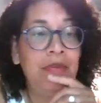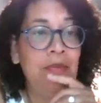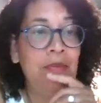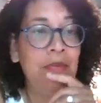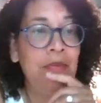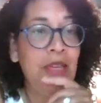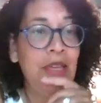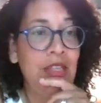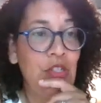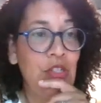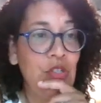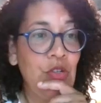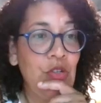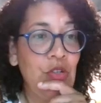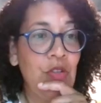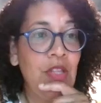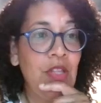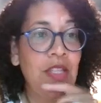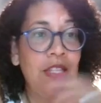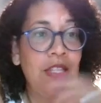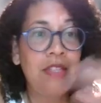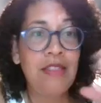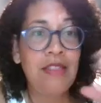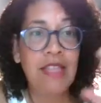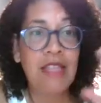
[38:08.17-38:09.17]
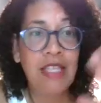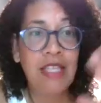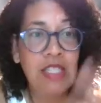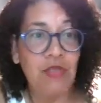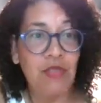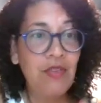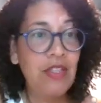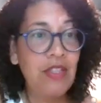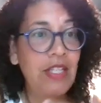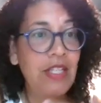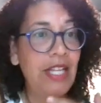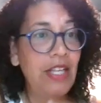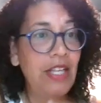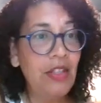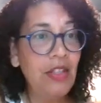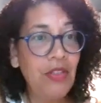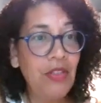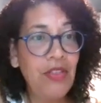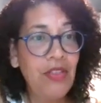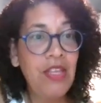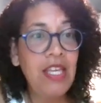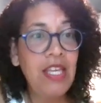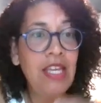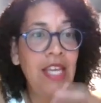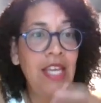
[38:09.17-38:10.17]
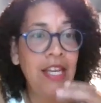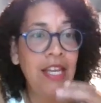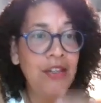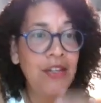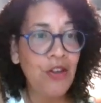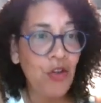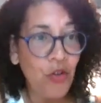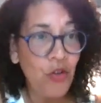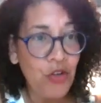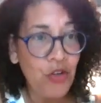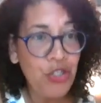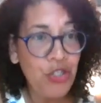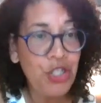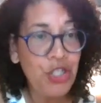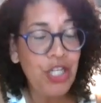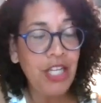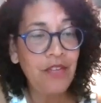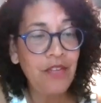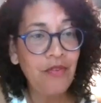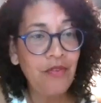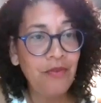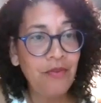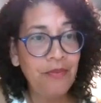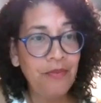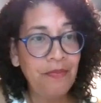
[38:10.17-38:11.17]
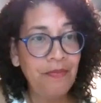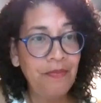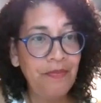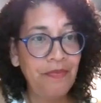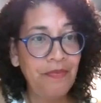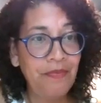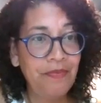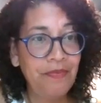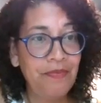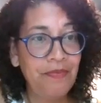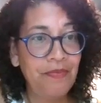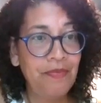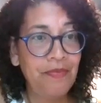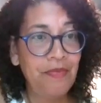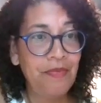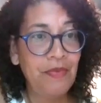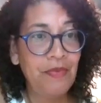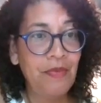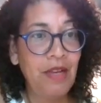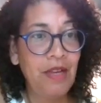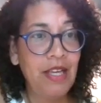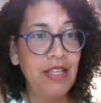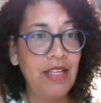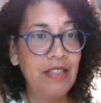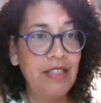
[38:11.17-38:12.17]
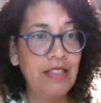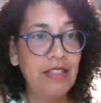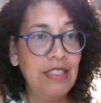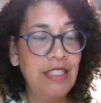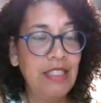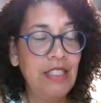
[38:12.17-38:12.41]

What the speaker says: Make sure that the things feel healthy and nourishing, right?